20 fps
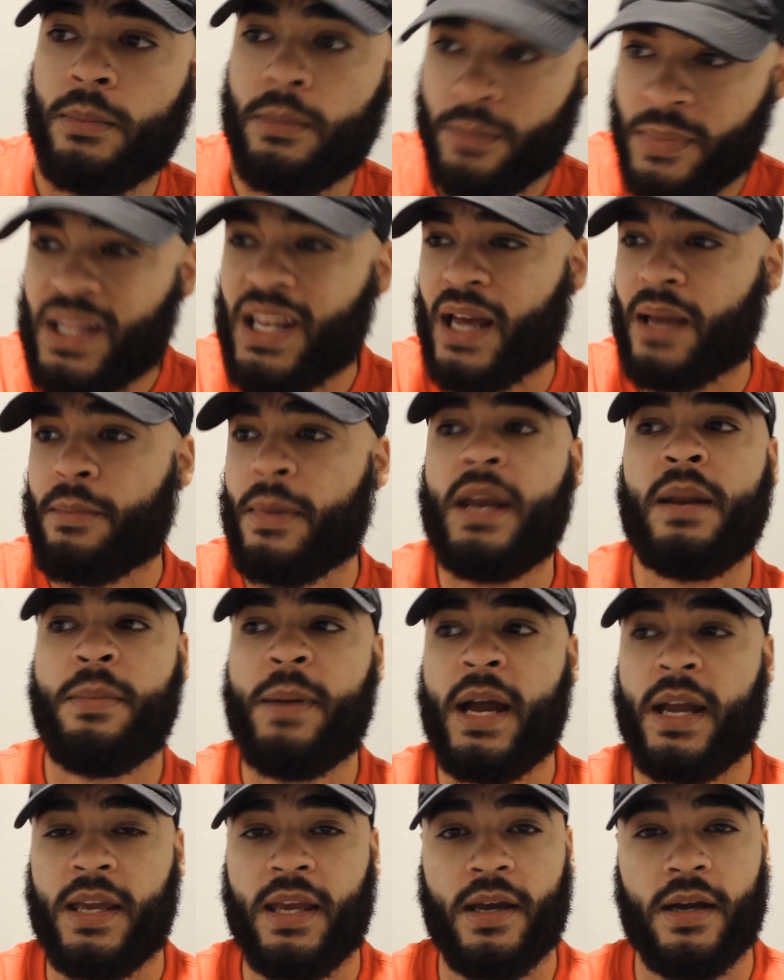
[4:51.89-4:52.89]
Be like Manny
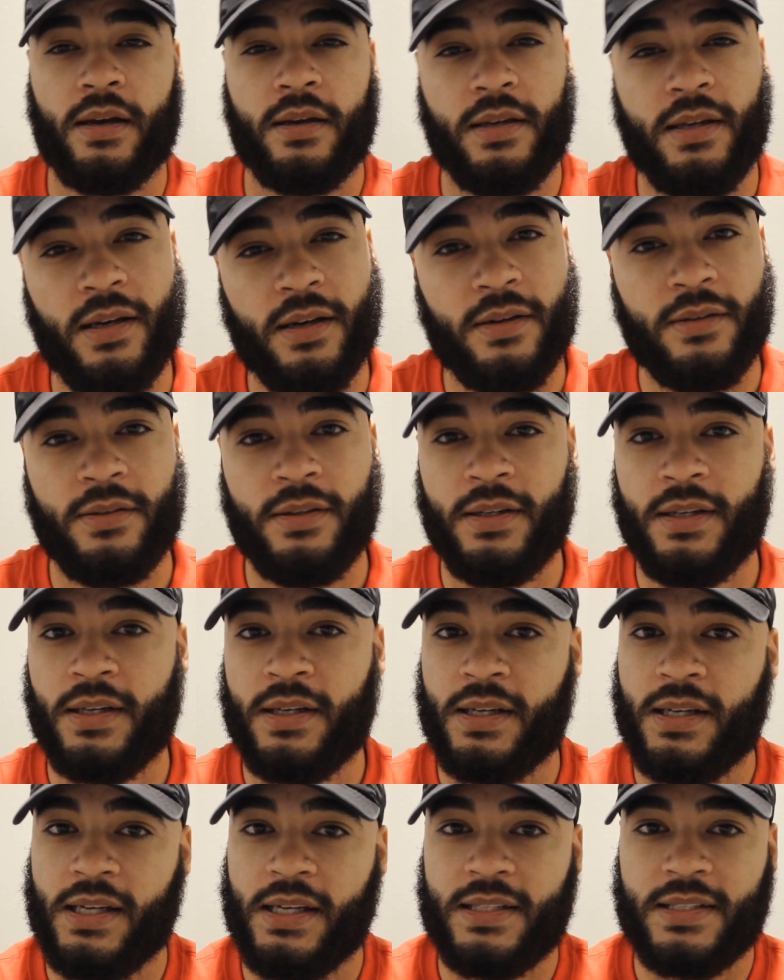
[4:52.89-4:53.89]
Pacquiao,
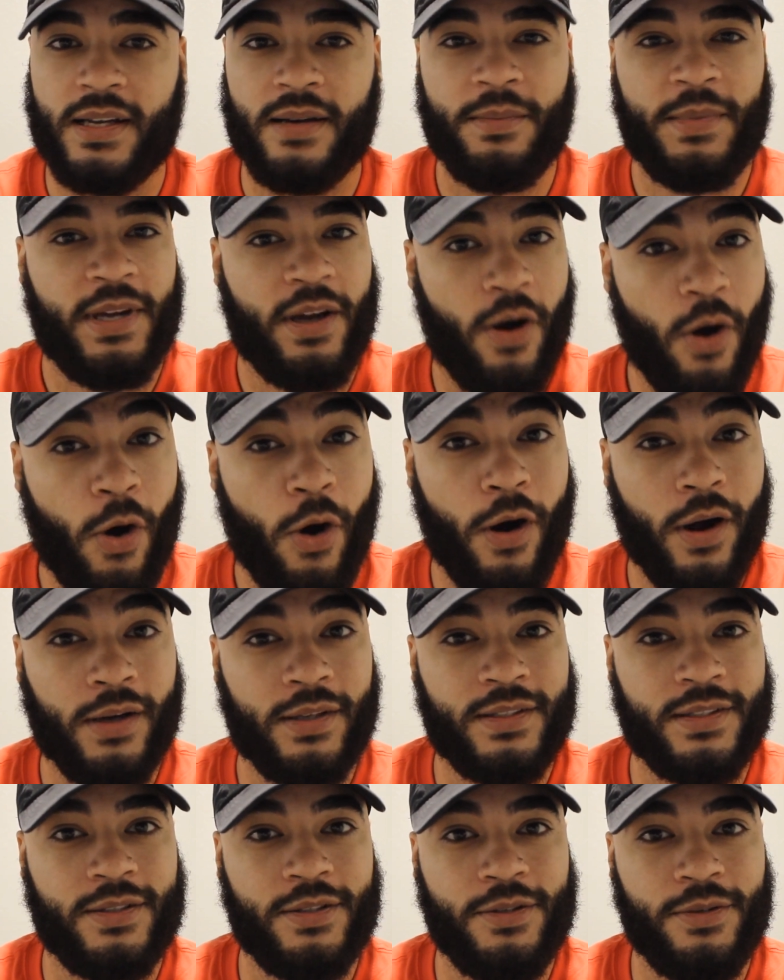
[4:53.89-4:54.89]
It's going to be
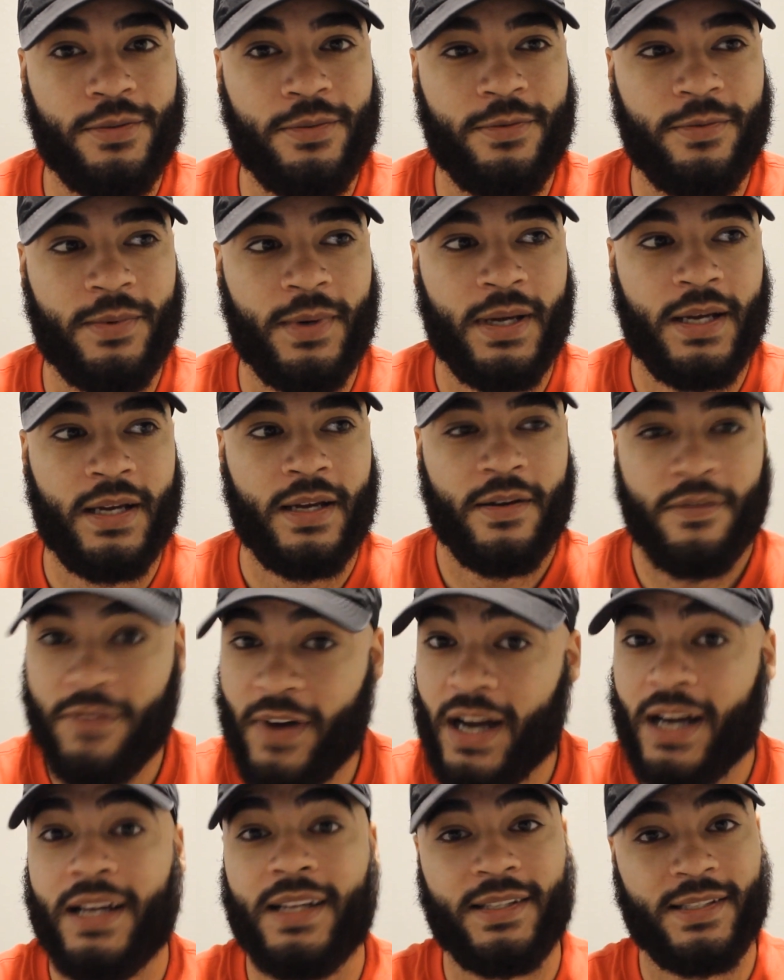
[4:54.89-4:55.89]
hard to
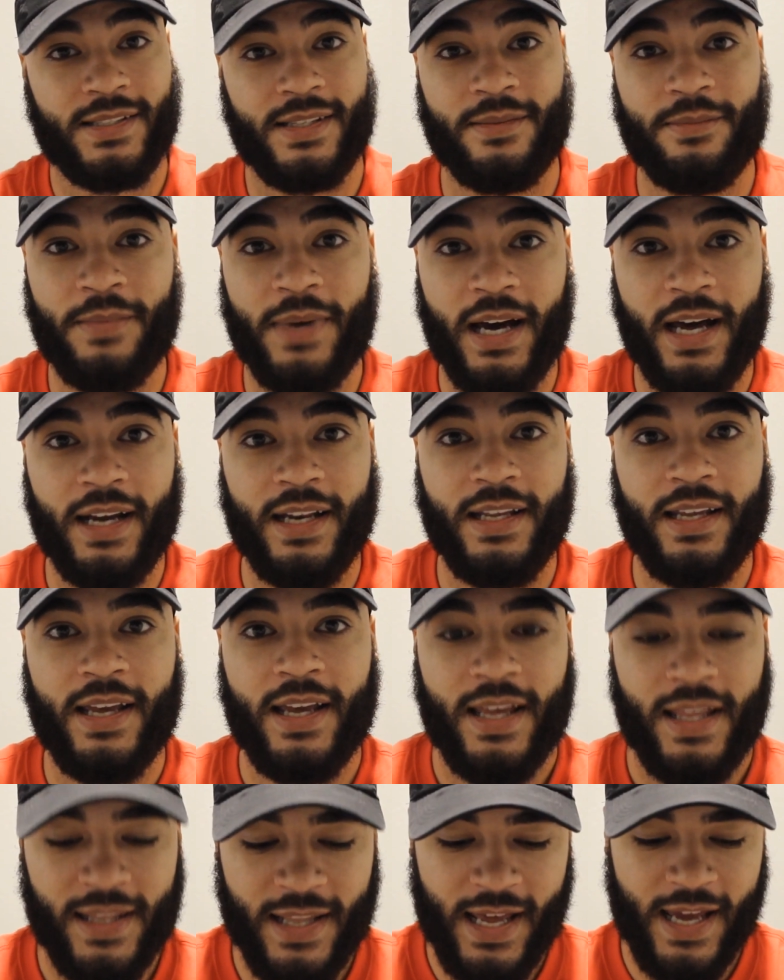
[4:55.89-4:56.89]
find somebody
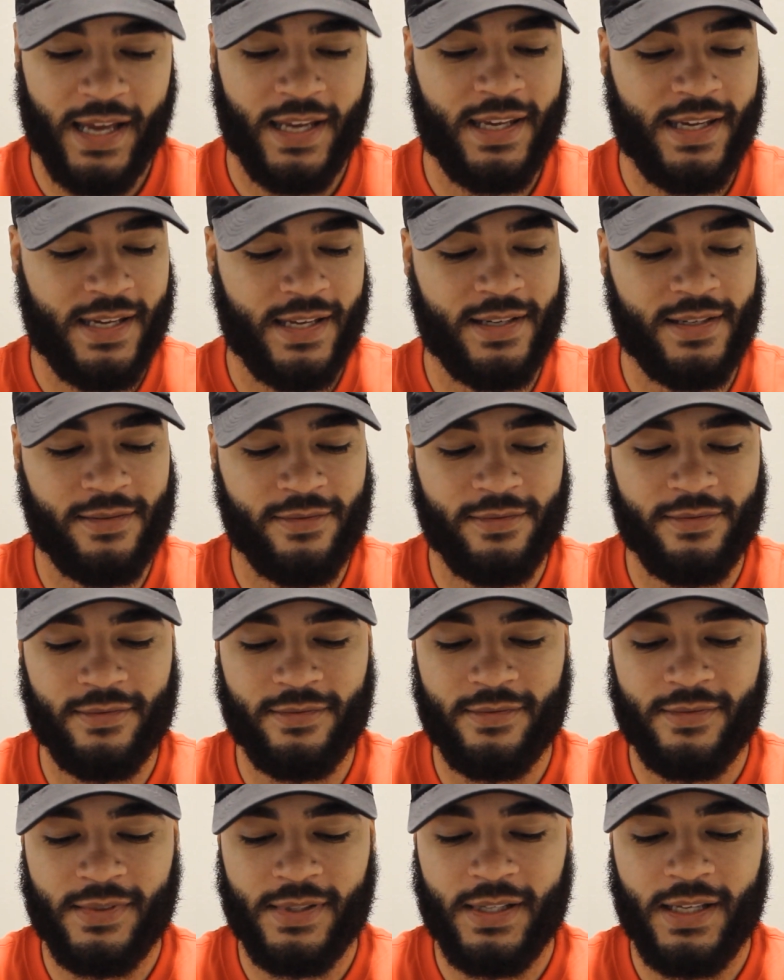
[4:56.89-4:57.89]
that can
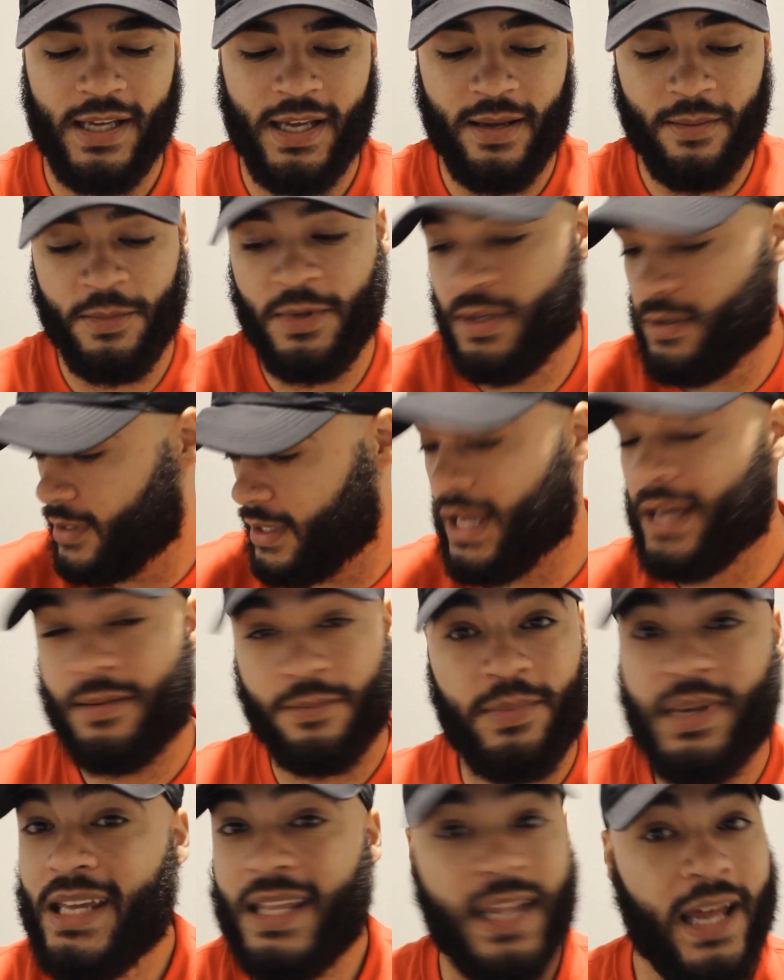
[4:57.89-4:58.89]
be like
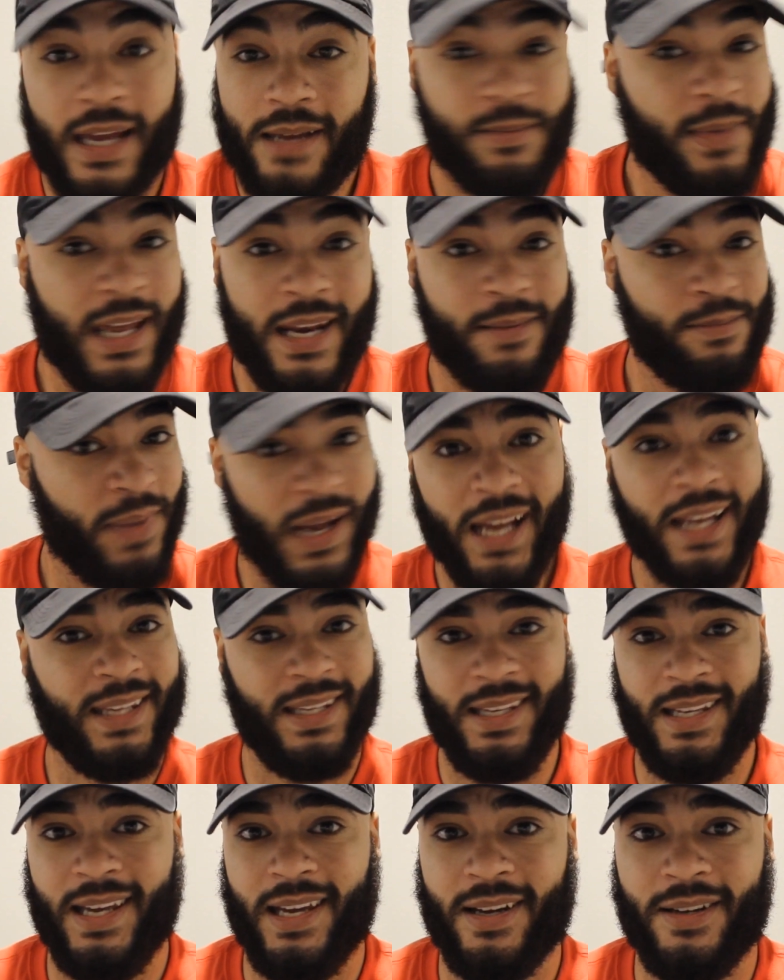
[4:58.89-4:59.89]
Manny
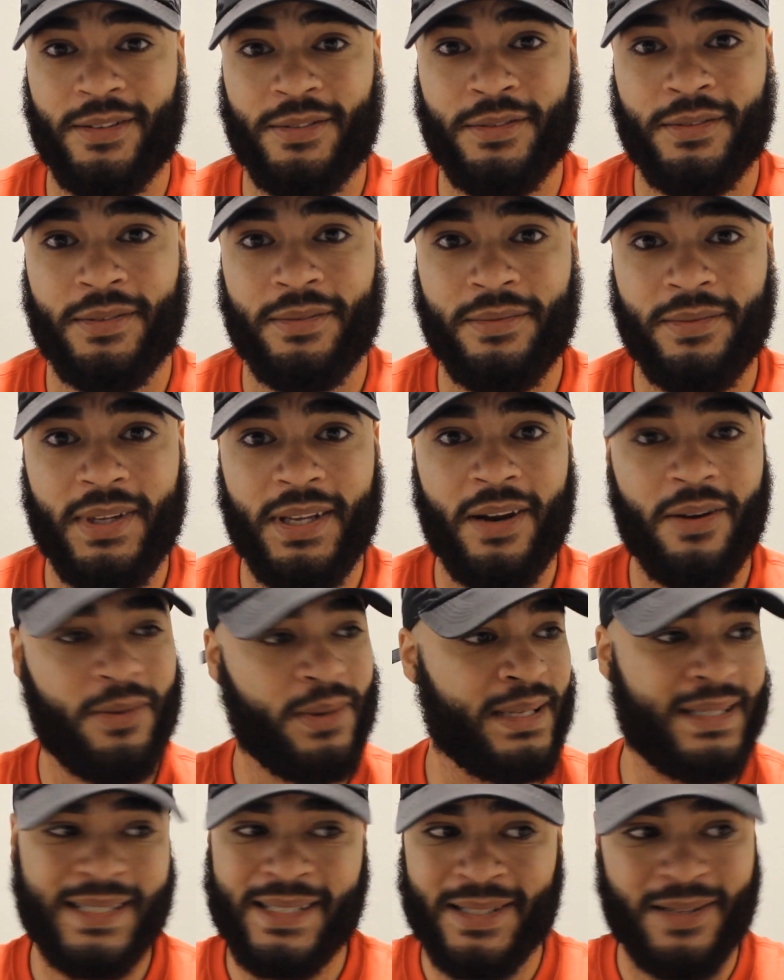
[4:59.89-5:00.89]
Pacquiao.
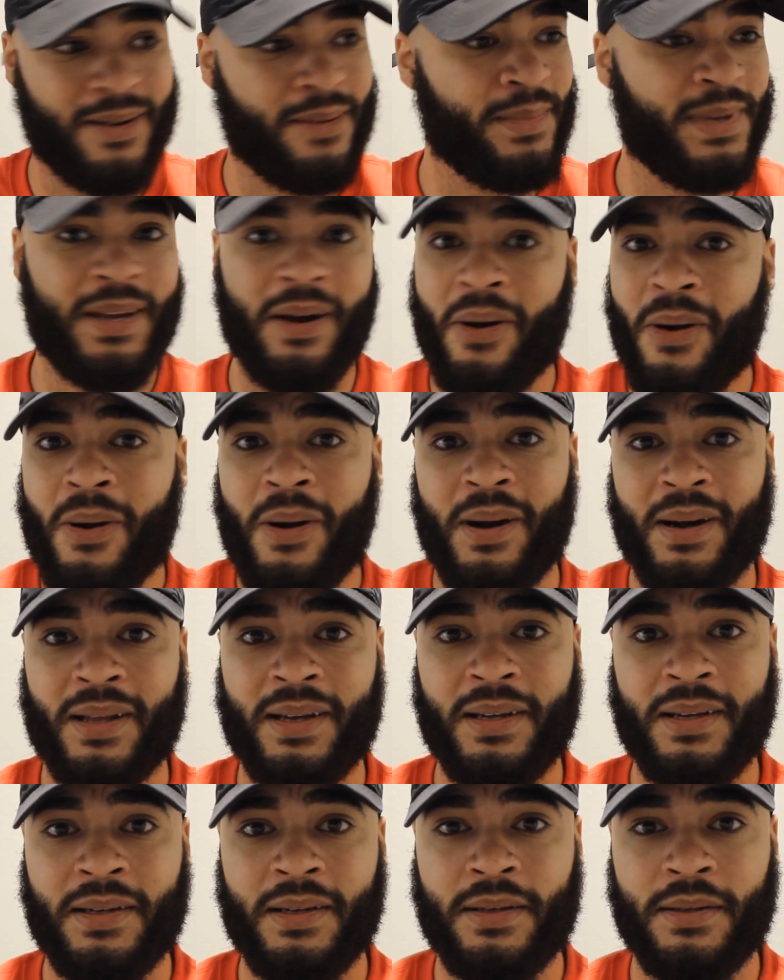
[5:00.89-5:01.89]
it's just gonna be hard.
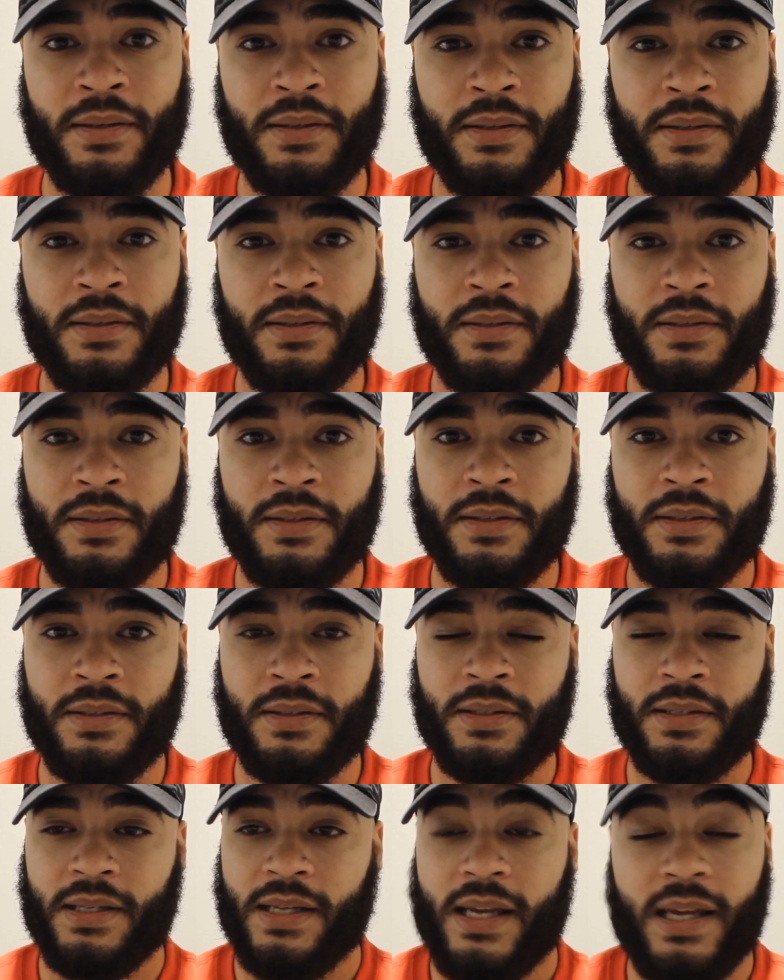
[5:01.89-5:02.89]

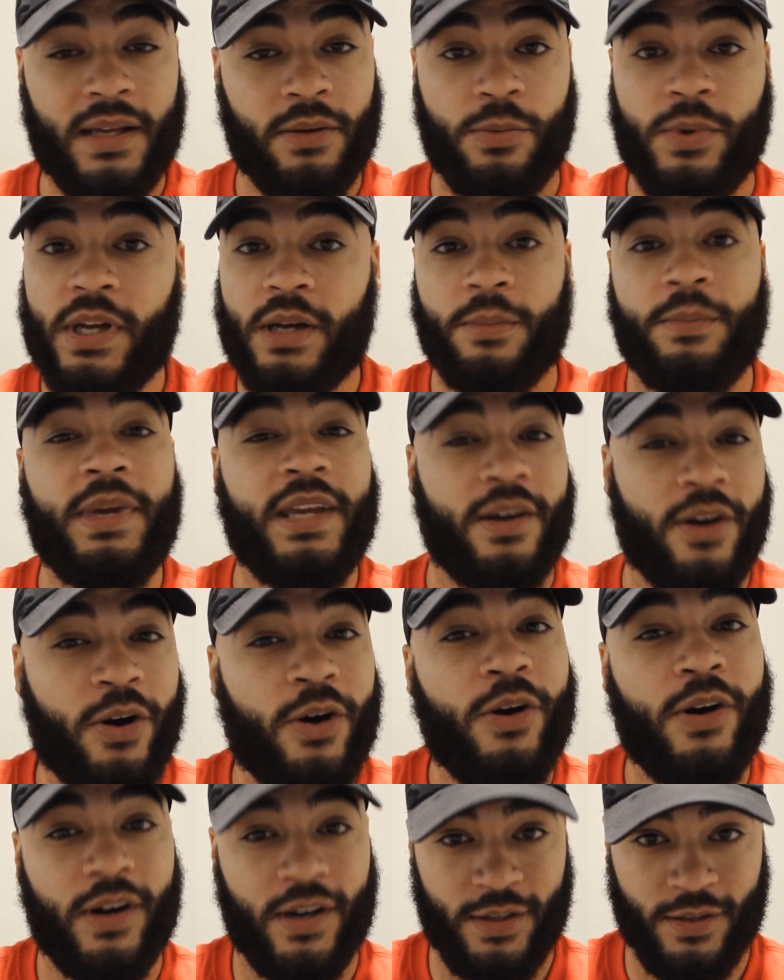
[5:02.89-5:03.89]
It will be
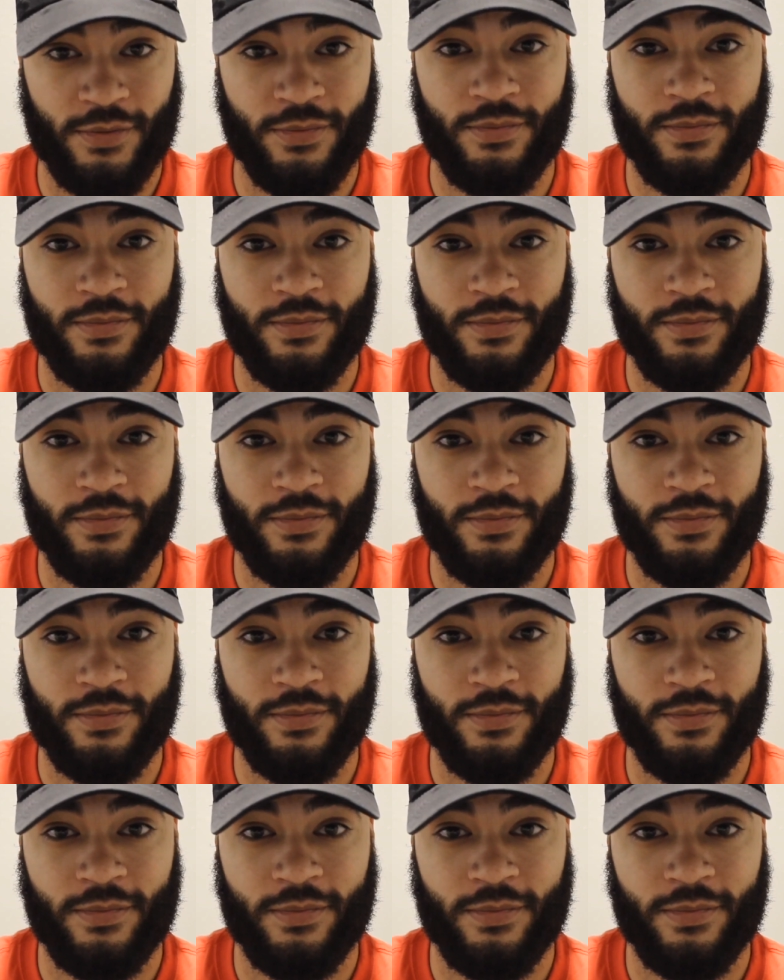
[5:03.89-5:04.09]
hard.